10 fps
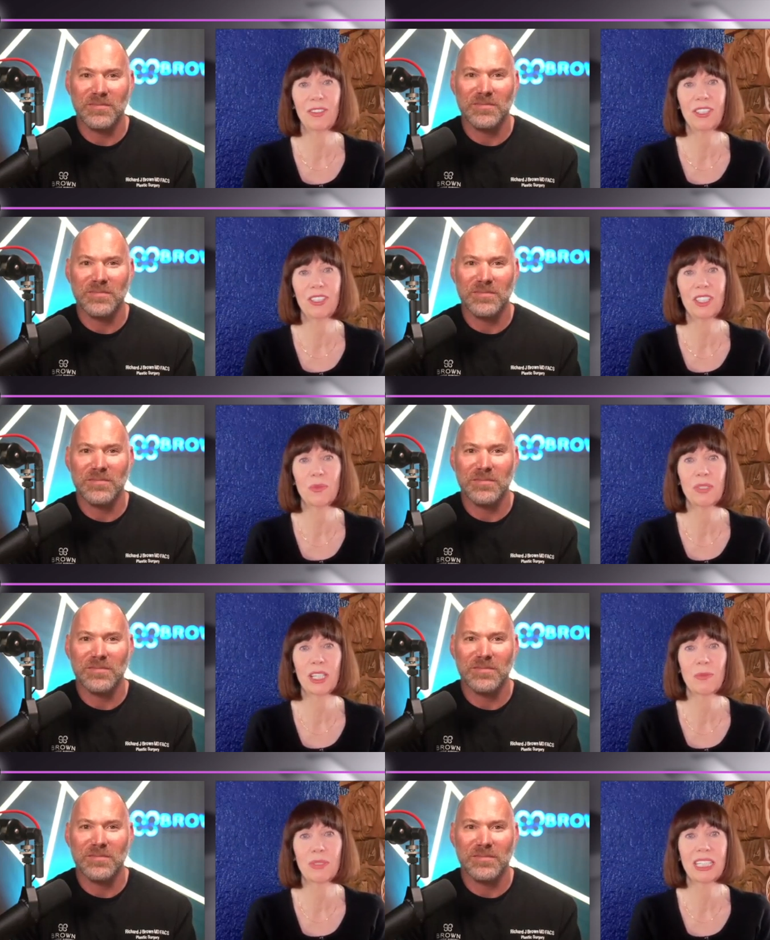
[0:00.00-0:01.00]
Speaker 1: can
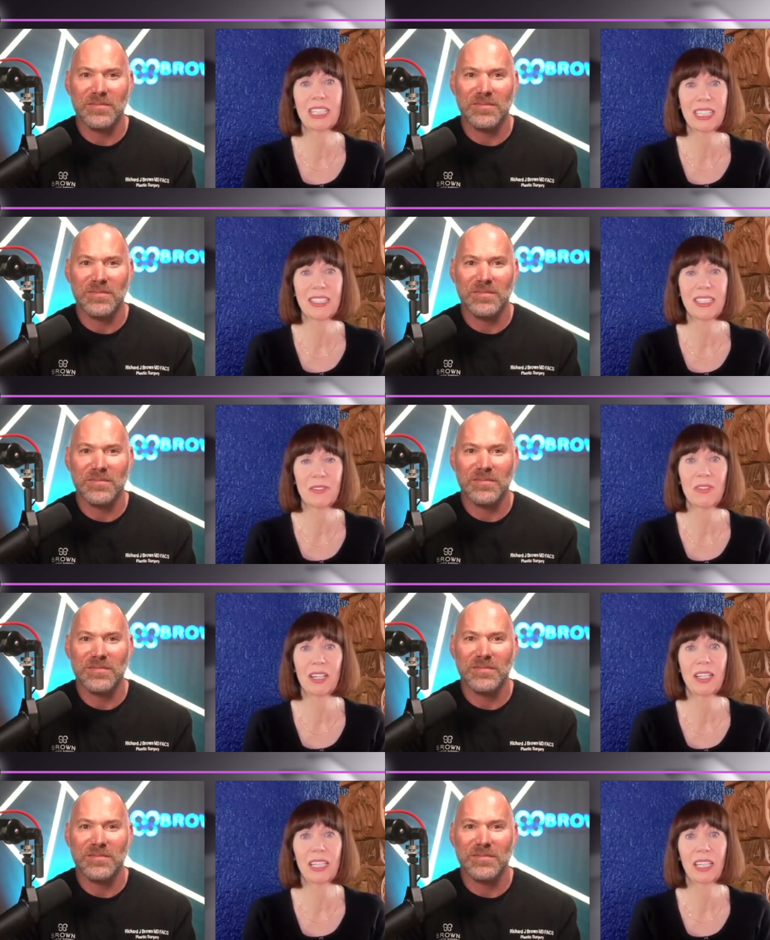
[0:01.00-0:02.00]
sometimes
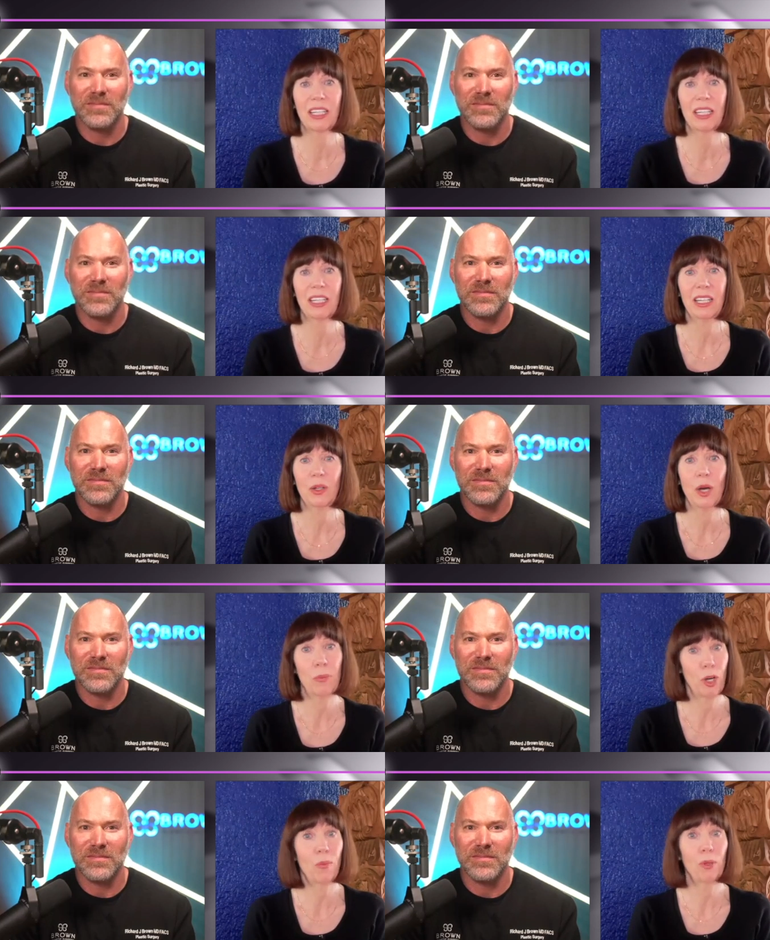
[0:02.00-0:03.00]
identify a
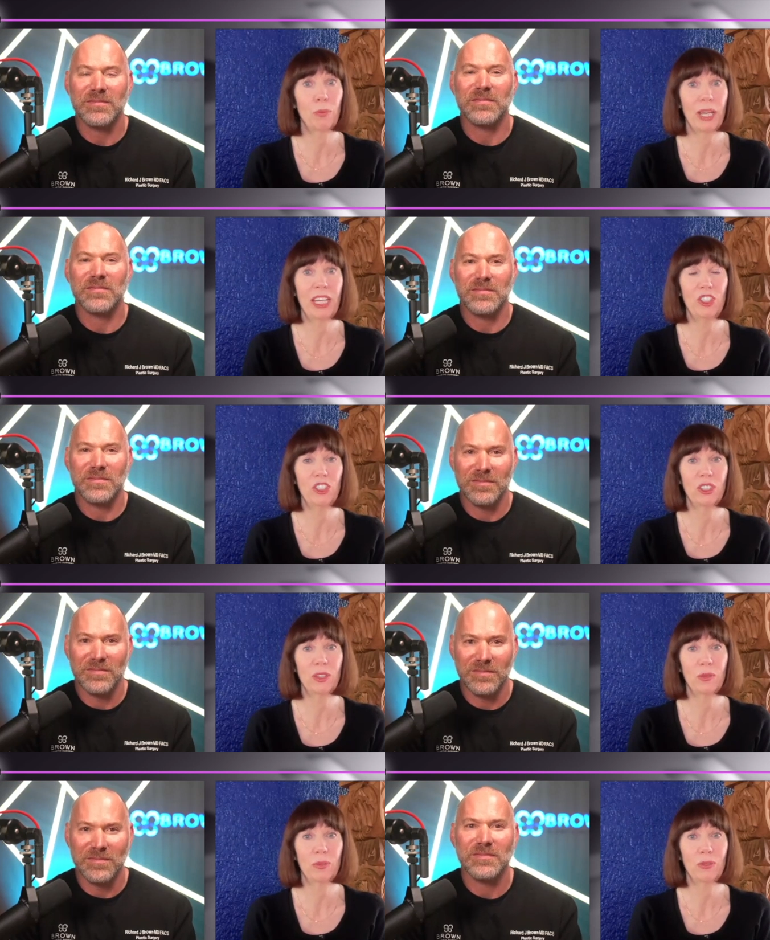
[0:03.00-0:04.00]
problem patient
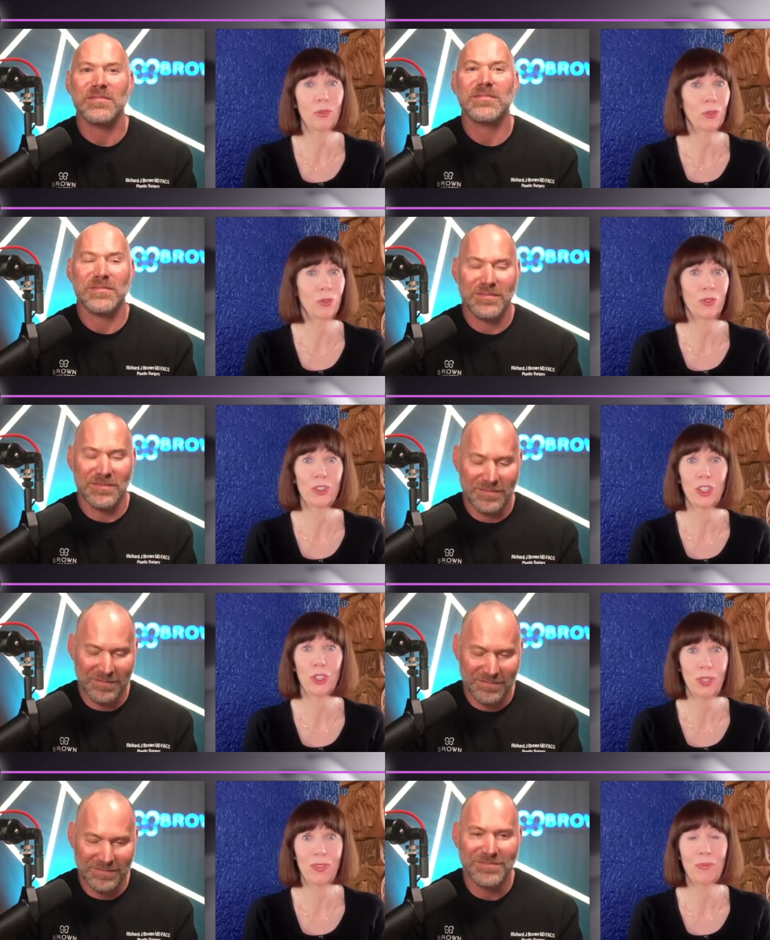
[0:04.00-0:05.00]
before you
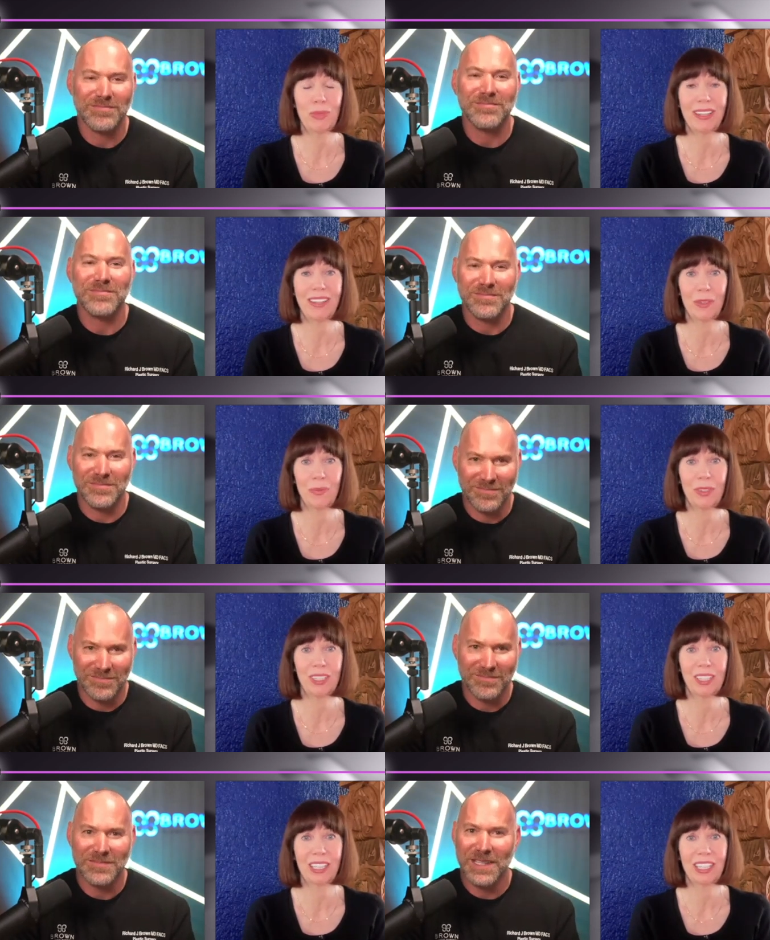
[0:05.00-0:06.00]
even meet them.
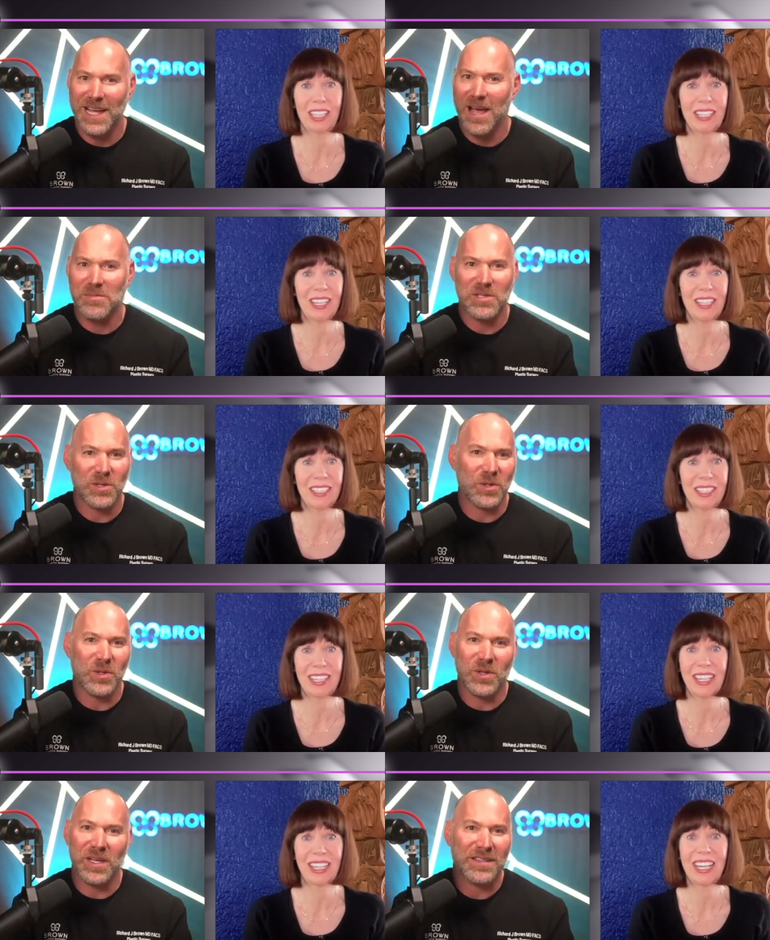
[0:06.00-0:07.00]
Speaker 2: Absolutely.
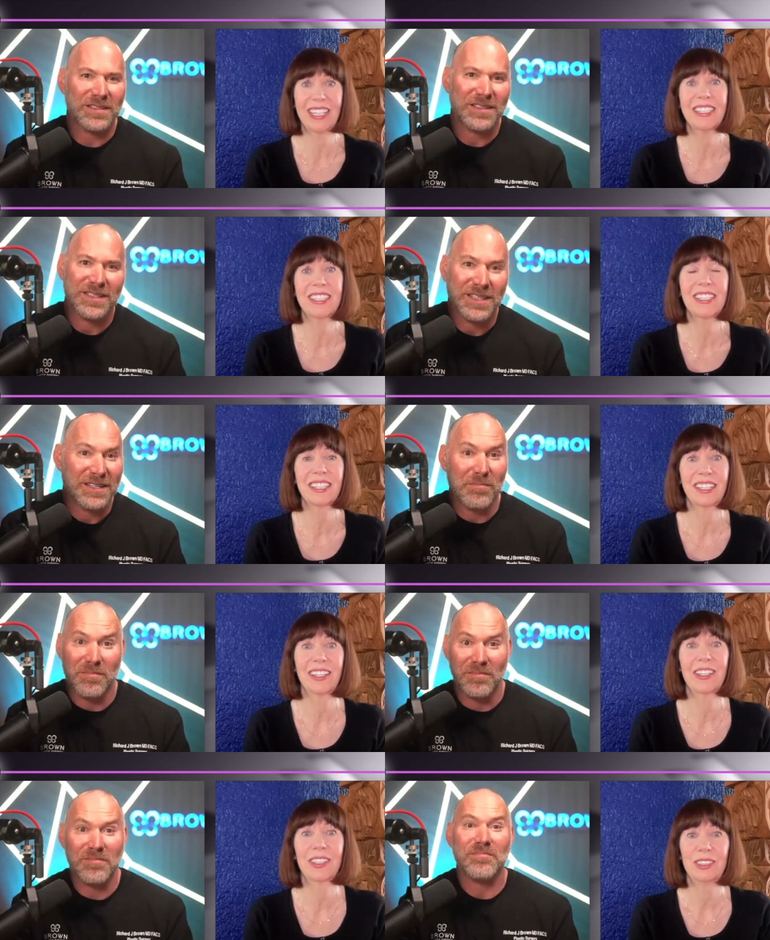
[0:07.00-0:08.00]
Okay.
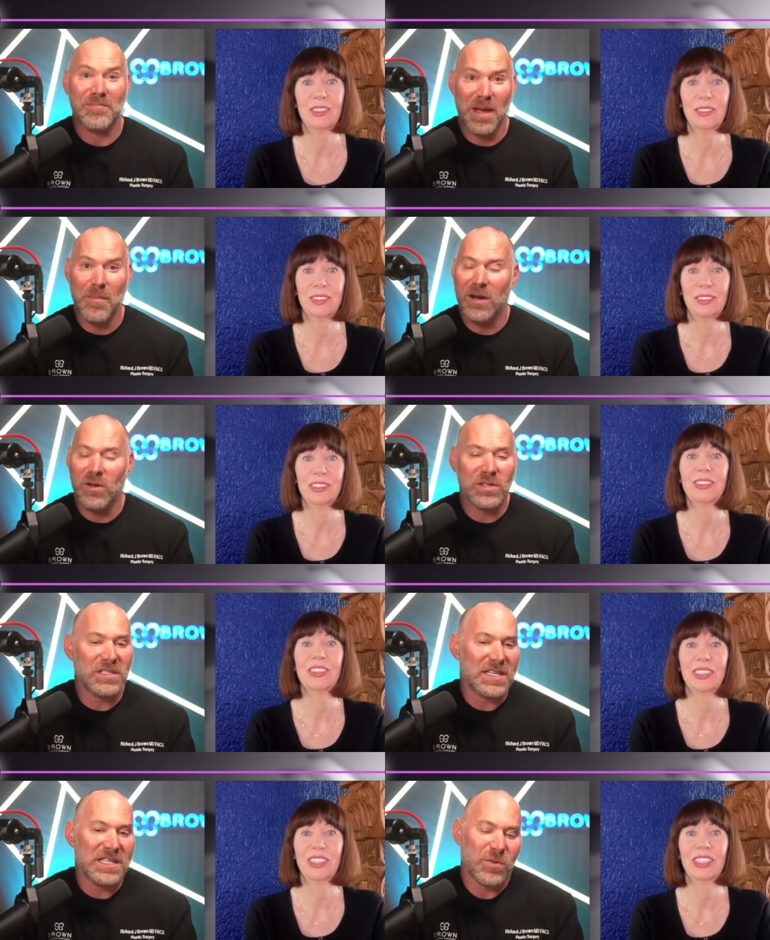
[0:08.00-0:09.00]
My medical
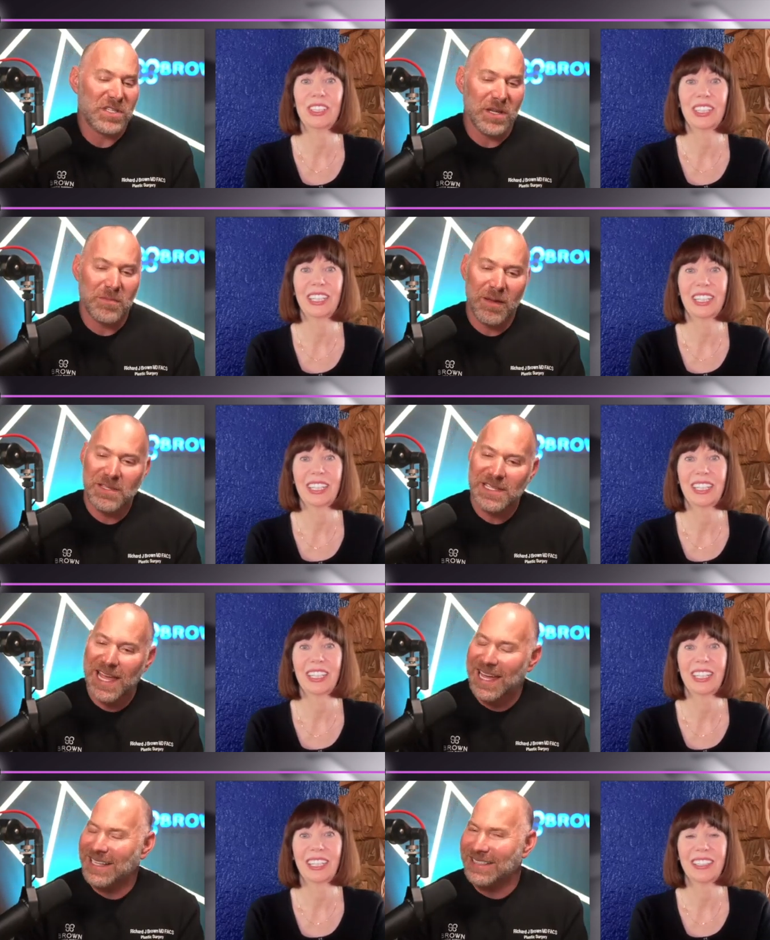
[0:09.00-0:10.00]
assistant will sometimes
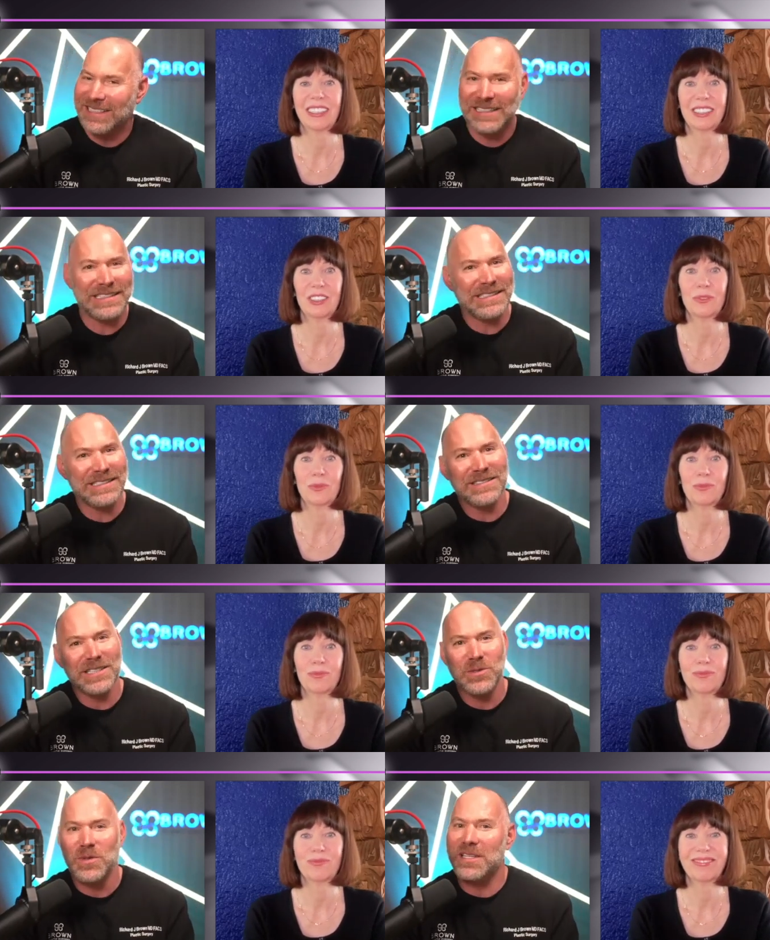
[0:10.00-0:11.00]
say, uh,
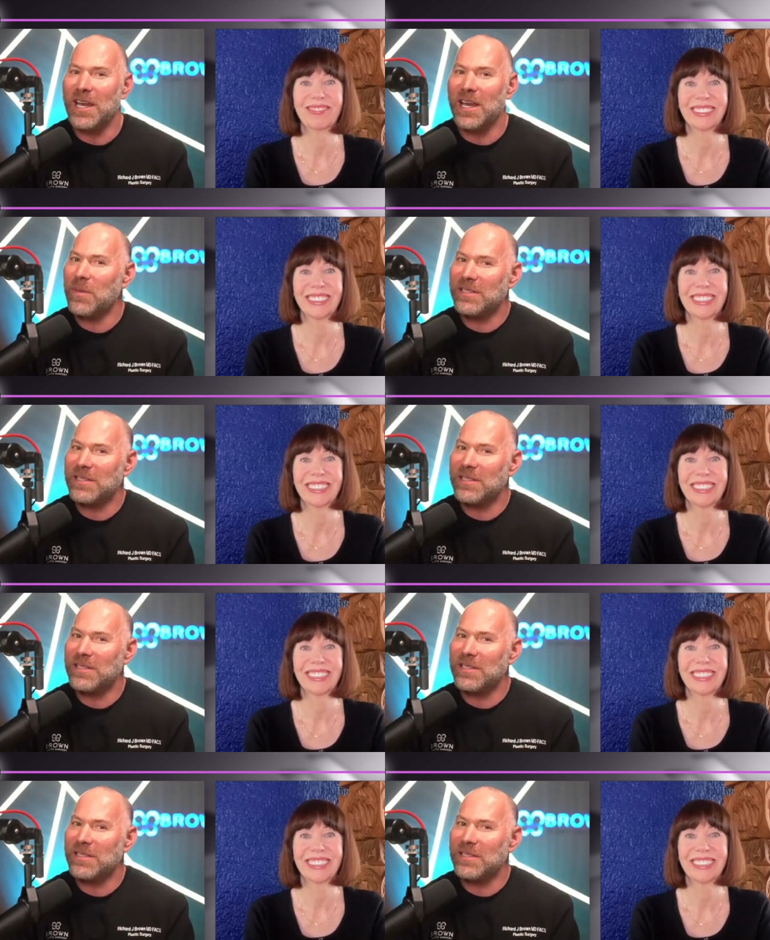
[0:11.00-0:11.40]
this one's going to be